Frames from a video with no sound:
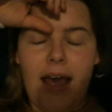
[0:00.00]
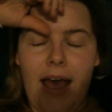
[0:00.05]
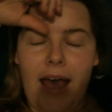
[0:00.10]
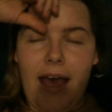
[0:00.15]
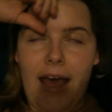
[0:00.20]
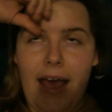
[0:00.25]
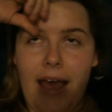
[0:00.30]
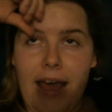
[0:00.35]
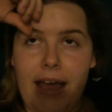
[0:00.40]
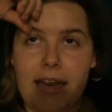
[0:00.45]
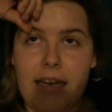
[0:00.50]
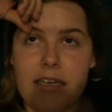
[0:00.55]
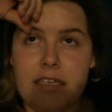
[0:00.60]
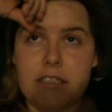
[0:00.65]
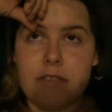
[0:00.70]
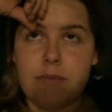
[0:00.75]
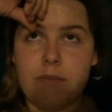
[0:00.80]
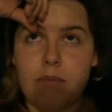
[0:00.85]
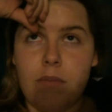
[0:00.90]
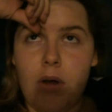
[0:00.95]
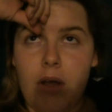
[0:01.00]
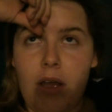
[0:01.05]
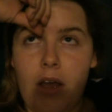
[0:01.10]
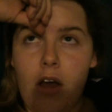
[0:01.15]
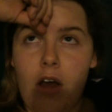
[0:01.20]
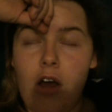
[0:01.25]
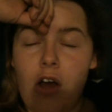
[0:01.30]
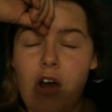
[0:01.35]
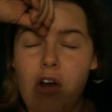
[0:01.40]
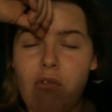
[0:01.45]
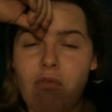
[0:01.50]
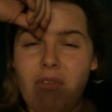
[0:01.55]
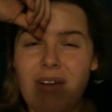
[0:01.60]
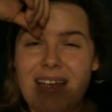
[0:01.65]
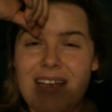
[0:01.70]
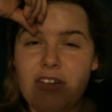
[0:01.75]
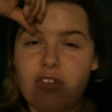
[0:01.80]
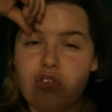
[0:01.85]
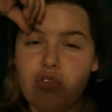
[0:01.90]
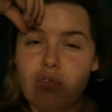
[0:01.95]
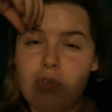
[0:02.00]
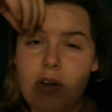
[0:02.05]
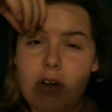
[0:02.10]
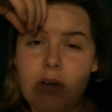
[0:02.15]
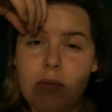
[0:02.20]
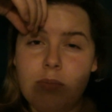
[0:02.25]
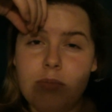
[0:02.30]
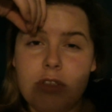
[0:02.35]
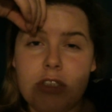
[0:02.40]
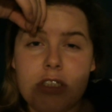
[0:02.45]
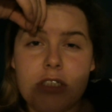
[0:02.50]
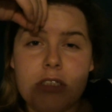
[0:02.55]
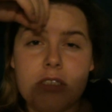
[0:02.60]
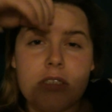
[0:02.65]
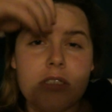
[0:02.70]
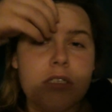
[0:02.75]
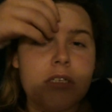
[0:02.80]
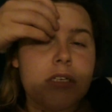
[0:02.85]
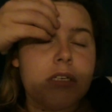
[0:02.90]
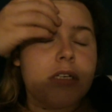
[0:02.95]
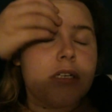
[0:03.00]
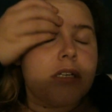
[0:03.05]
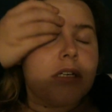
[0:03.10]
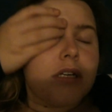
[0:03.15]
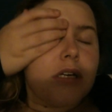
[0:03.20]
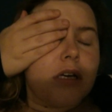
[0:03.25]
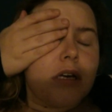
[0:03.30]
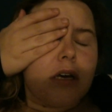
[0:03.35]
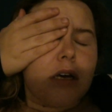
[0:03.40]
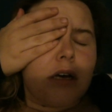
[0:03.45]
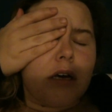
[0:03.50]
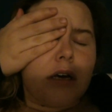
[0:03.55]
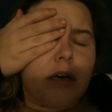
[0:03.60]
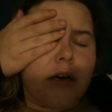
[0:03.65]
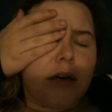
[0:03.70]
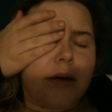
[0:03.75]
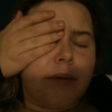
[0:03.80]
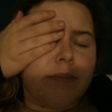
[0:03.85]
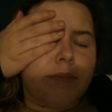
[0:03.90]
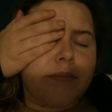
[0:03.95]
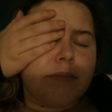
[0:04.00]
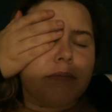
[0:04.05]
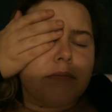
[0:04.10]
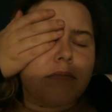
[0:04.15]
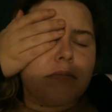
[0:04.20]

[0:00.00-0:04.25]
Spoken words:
and my heart rate dropped, and